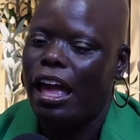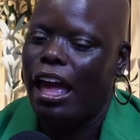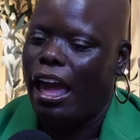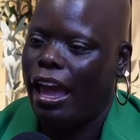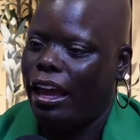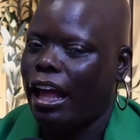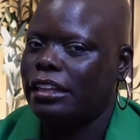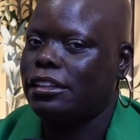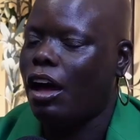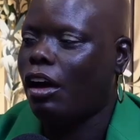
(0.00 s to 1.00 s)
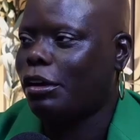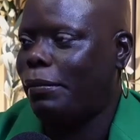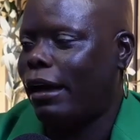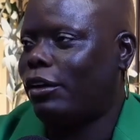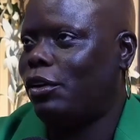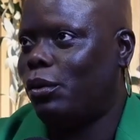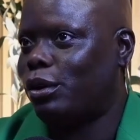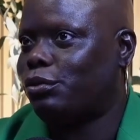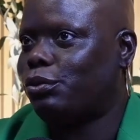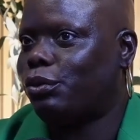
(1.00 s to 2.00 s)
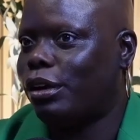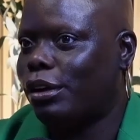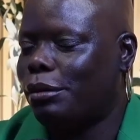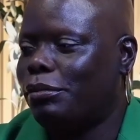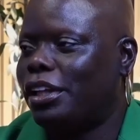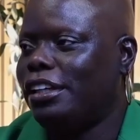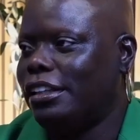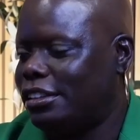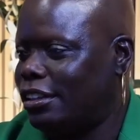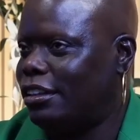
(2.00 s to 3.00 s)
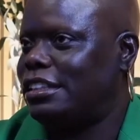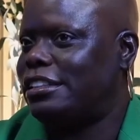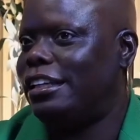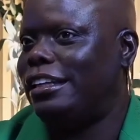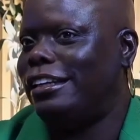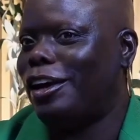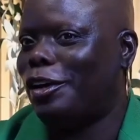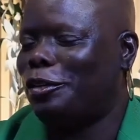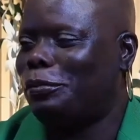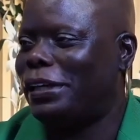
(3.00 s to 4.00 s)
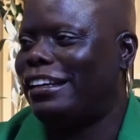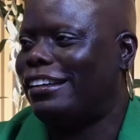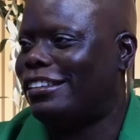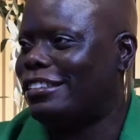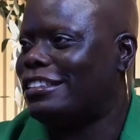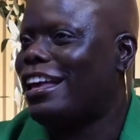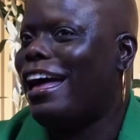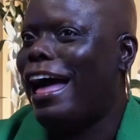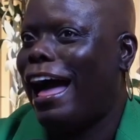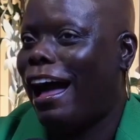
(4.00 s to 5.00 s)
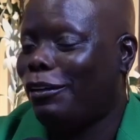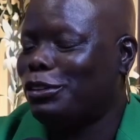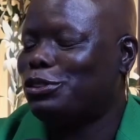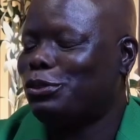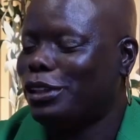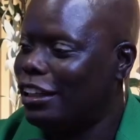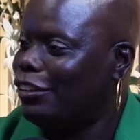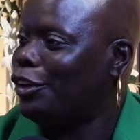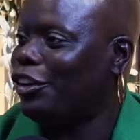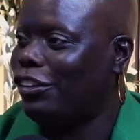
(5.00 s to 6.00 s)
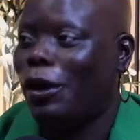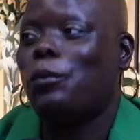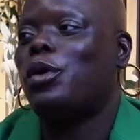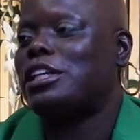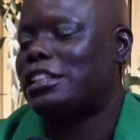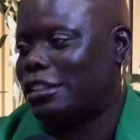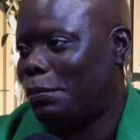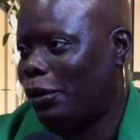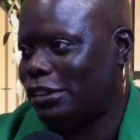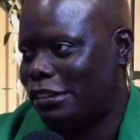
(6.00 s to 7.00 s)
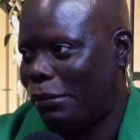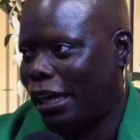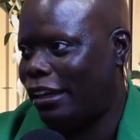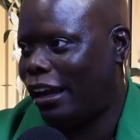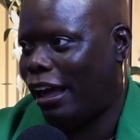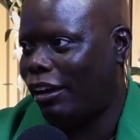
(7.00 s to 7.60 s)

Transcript: And I talk about going from the hood to the CEO because I was really the girl that wasn't supposed to make it out.